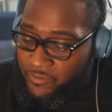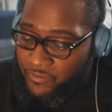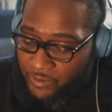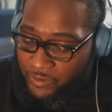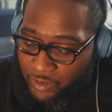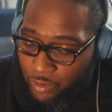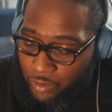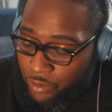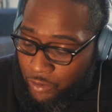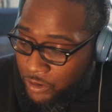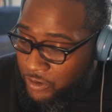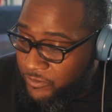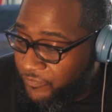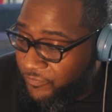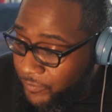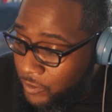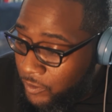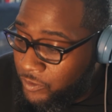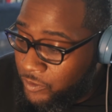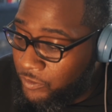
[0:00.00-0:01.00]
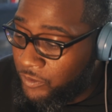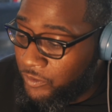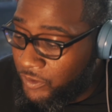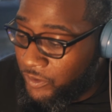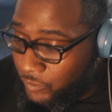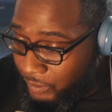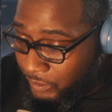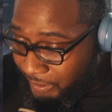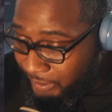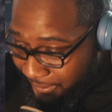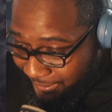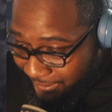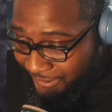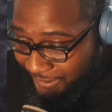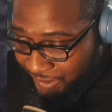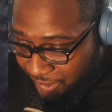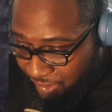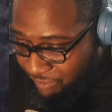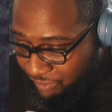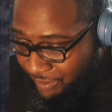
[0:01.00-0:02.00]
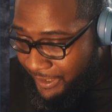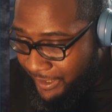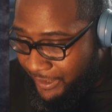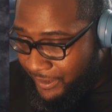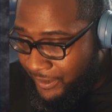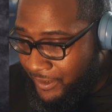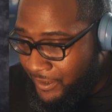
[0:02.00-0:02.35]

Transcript: record vocals on this track,